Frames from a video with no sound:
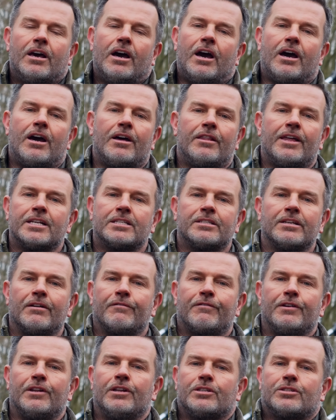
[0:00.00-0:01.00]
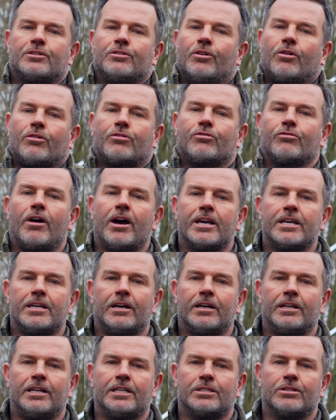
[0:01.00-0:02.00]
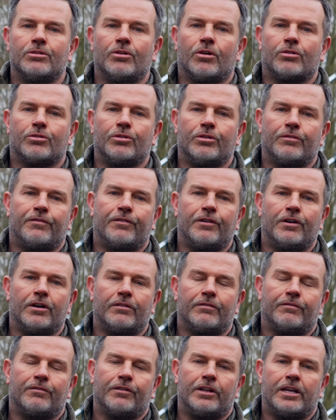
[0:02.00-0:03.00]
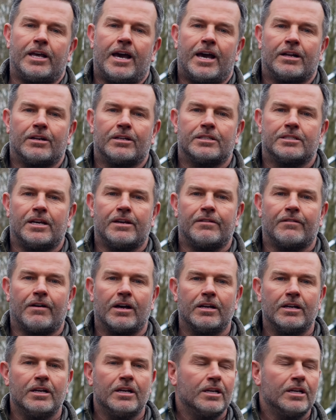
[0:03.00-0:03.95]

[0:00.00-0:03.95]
that's something that's not great, and it's not good for the anglers either.